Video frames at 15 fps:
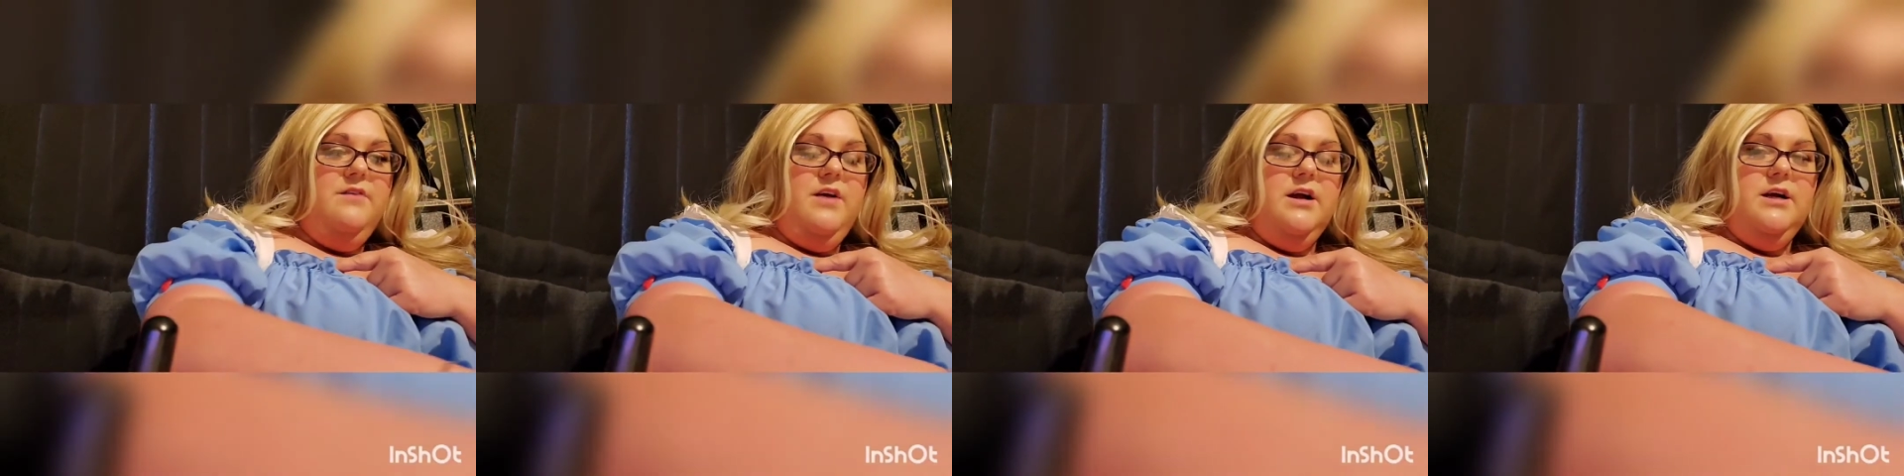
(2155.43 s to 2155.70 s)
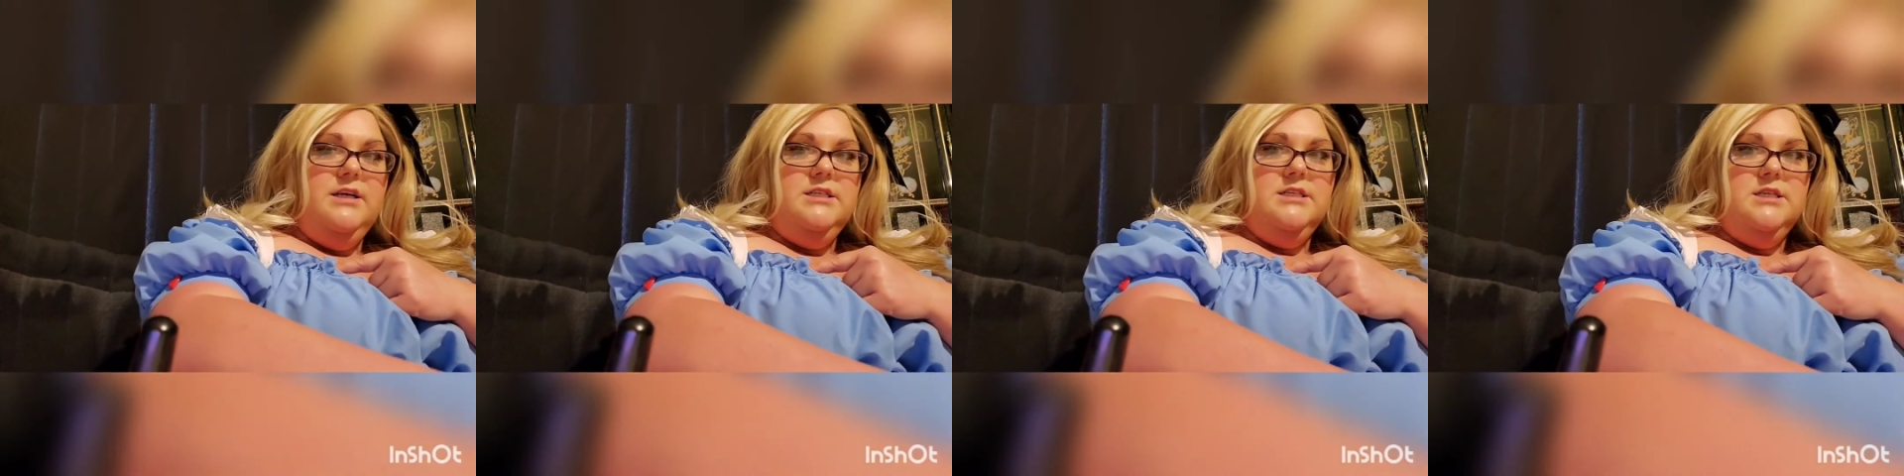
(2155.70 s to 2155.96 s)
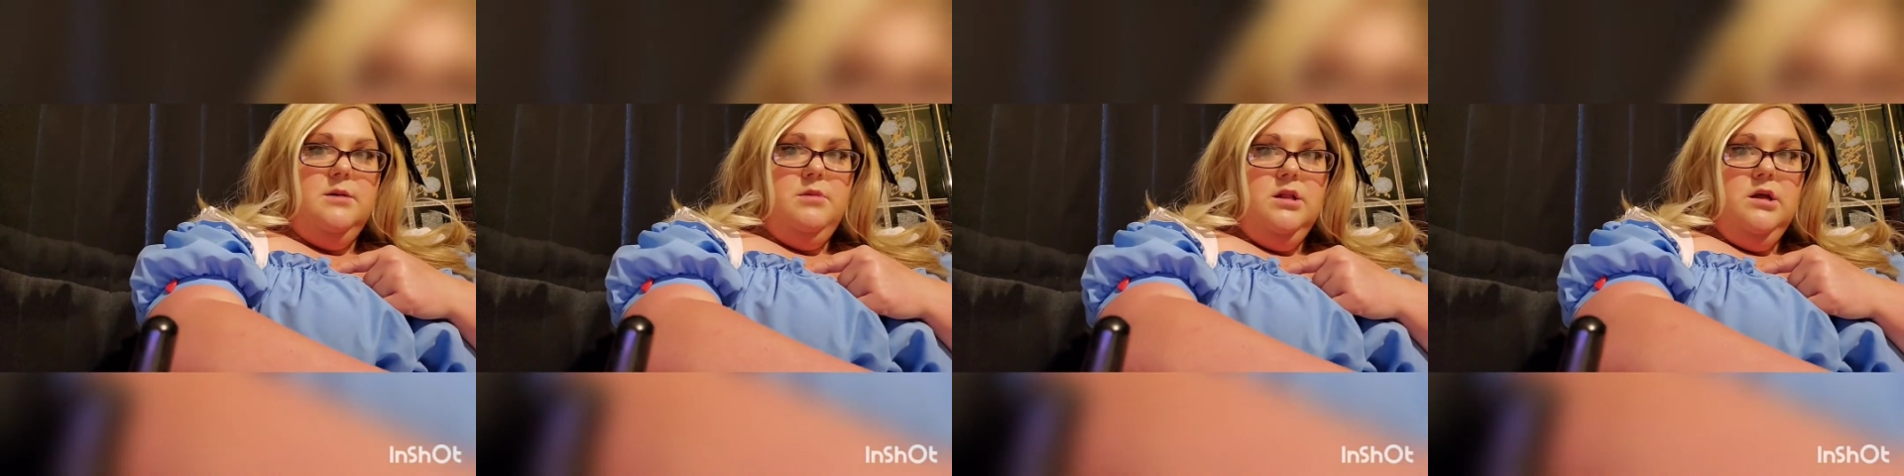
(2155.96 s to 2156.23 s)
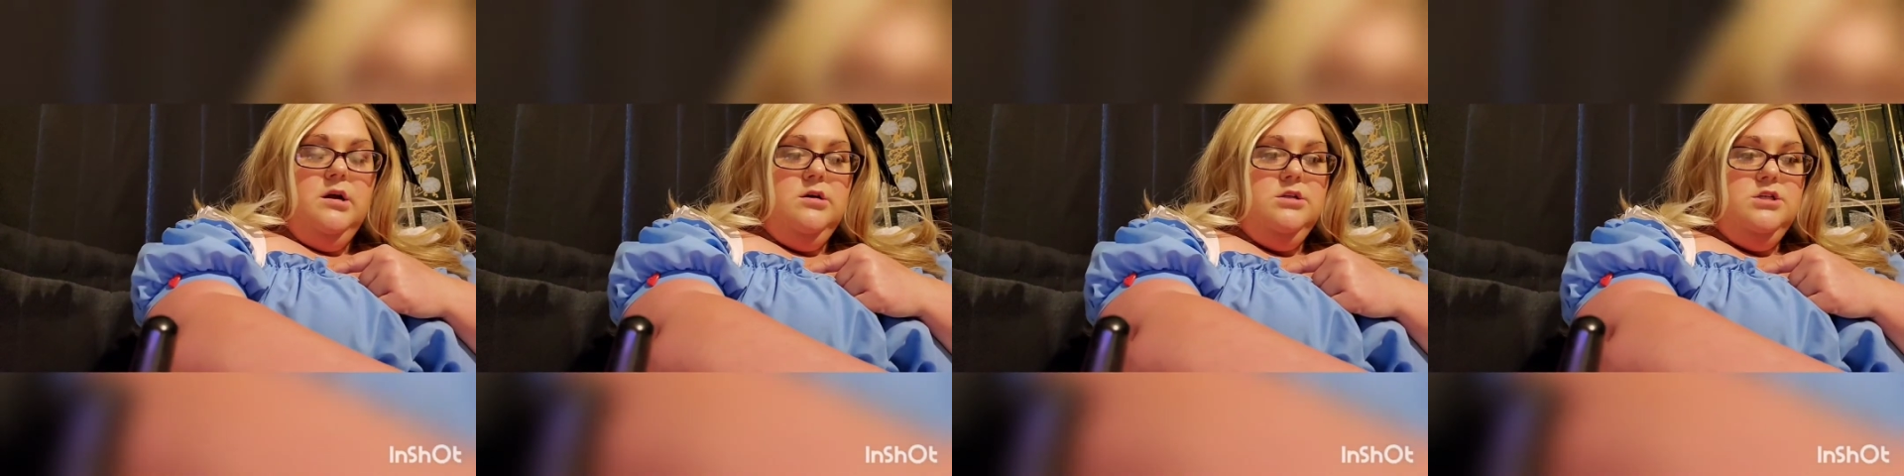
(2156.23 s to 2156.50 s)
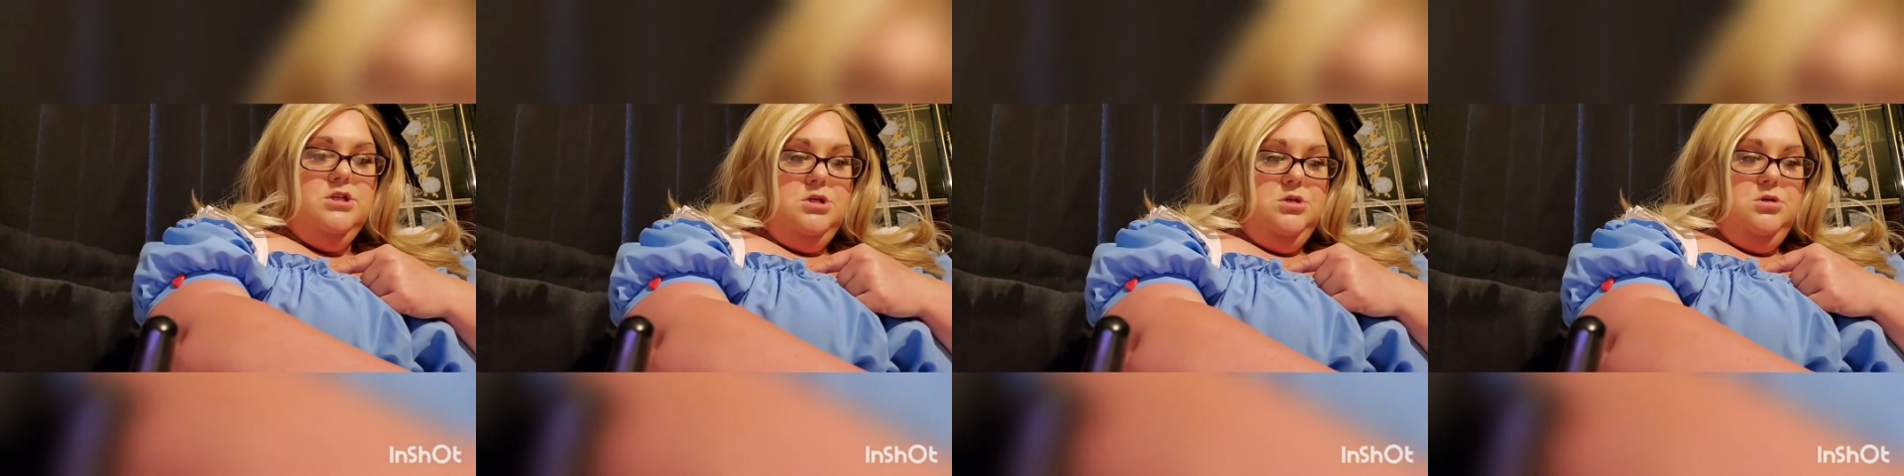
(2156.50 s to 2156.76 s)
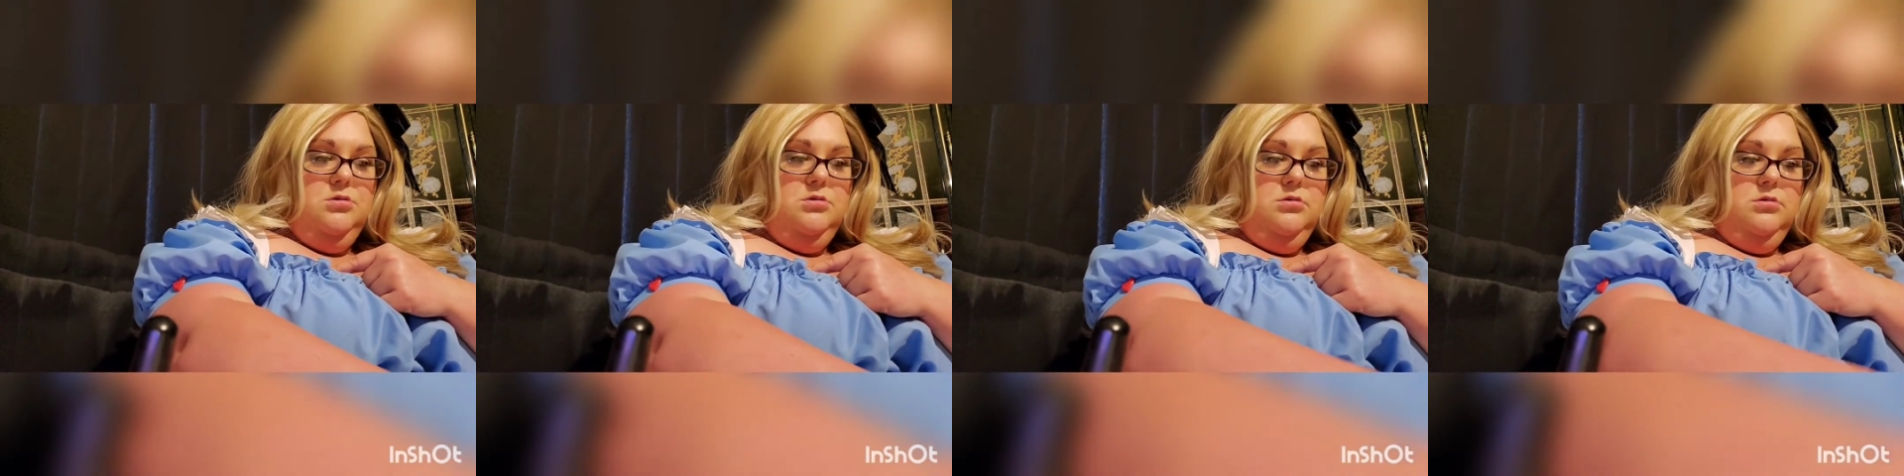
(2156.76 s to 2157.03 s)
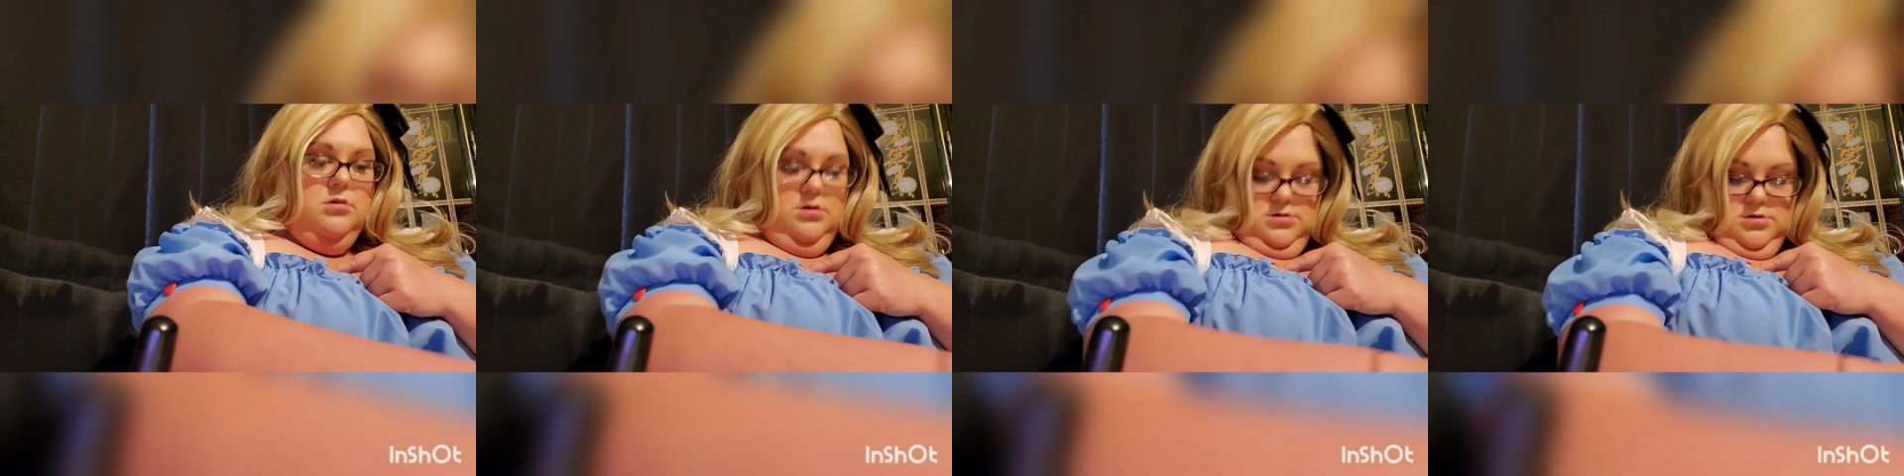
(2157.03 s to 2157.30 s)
very similar to,